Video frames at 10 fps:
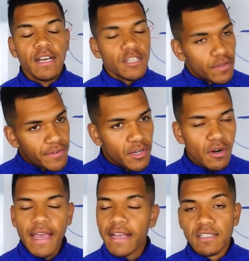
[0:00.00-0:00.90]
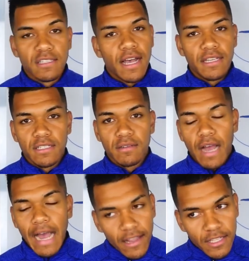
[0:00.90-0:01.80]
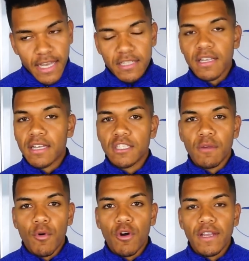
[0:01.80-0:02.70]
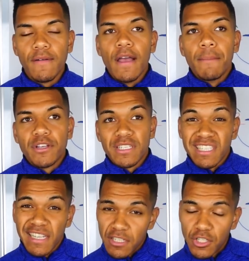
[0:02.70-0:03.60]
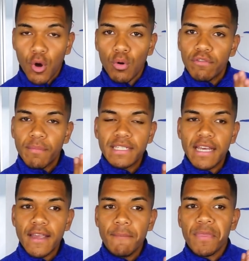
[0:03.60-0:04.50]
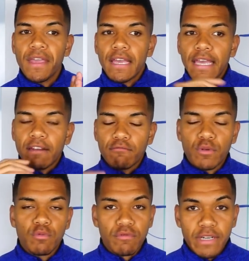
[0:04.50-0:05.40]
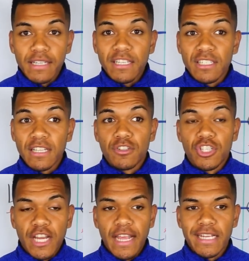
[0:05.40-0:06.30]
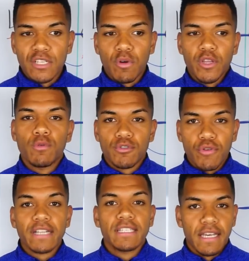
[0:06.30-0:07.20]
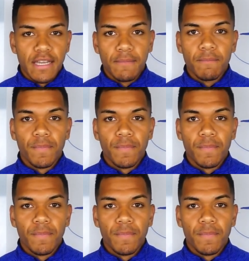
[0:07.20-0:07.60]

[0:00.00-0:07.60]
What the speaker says: So if you're not exercising, I like to exercise in the morning because it sets a tone for my day, it will really start to change what you're attracting in.